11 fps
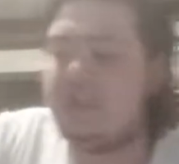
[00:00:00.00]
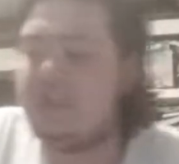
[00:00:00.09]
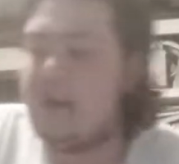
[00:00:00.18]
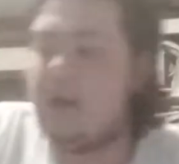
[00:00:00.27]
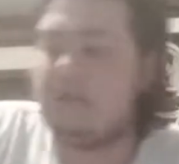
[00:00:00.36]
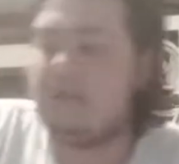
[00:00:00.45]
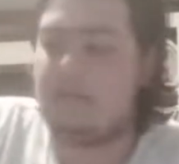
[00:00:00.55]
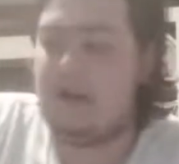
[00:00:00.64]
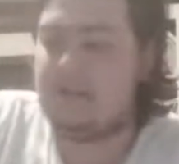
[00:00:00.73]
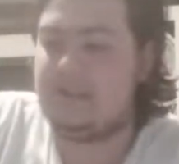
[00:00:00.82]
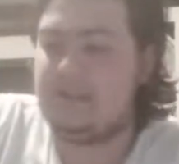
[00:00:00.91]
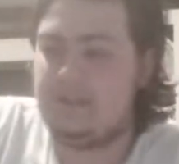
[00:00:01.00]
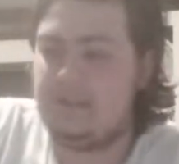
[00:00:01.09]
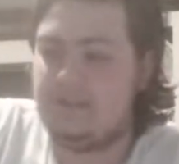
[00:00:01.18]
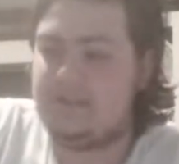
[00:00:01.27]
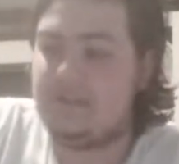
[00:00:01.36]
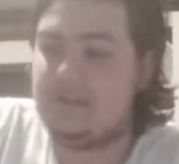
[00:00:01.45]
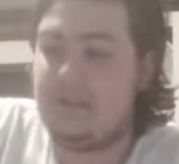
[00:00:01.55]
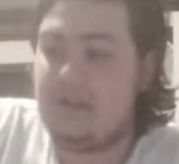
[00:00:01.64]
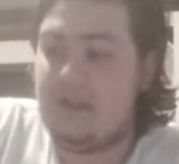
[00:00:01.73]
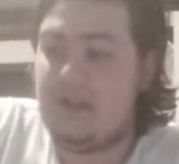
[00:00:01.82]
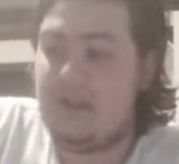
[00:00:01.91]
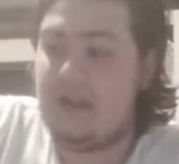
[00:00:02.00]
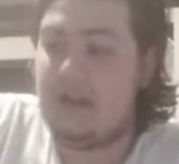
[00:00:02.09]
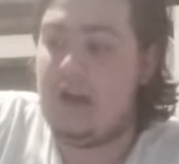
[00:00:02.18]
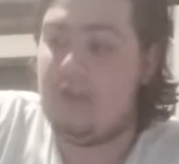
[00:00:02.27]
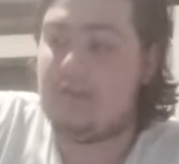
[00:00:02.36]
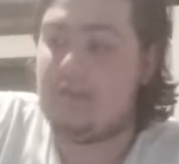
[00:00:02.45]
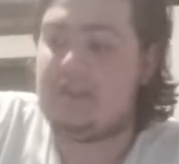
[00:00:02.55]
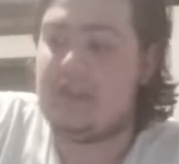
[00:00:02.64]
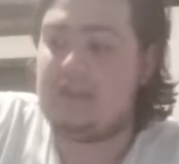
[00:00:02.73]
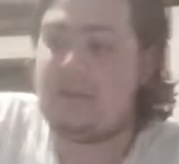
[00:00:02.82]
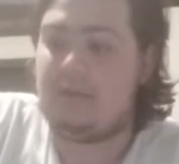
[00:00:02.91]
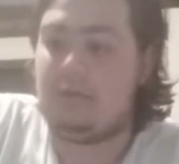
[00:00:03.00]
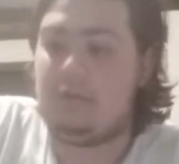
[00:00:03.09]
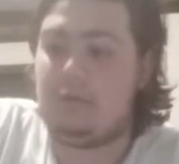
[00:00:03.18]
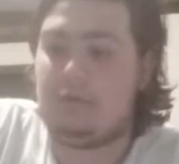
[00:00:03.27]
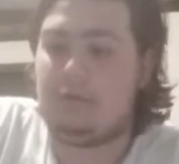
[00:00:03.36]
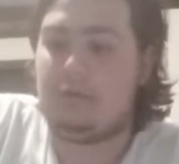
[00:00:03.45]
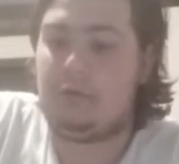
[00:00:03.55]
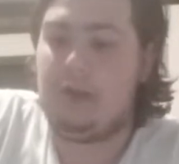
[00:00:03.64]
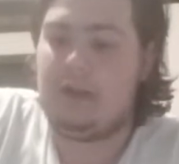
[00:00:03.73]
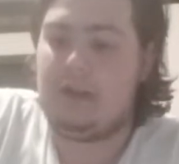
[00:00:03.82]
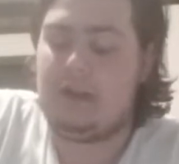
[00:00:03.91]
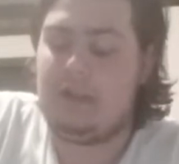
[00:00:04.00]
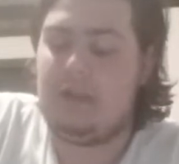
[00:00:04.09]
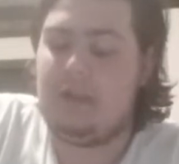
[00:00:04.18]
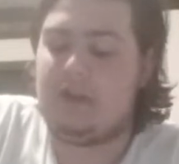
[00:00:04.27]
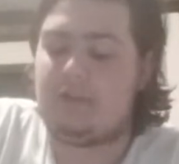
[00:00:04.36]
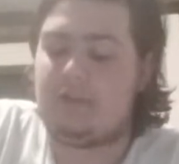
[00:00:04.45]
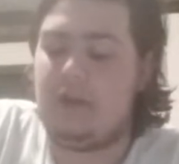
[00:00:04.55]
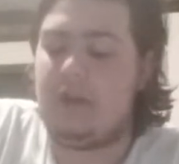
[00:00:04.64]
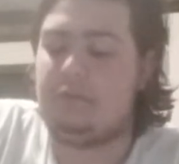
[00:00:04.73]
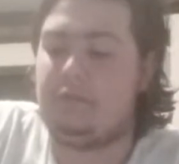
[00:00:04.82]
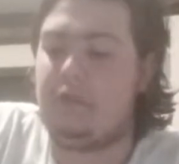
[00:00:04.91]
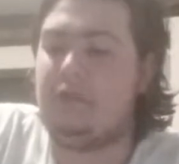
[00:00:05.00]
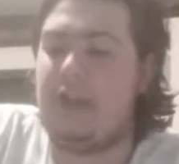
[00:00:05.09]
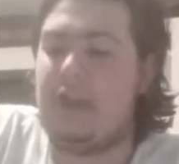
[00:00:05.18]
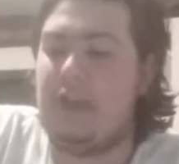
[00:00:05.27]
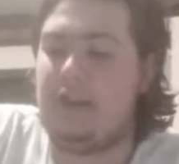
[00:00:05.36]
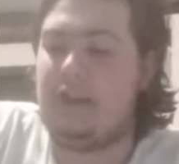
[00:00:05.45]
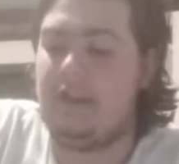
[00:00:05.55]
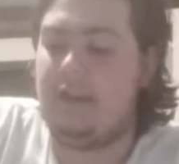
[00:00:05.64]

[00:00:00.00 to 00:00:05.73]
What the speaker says: the other monsters protecting the world or whatnot, like Mothra and Rodan,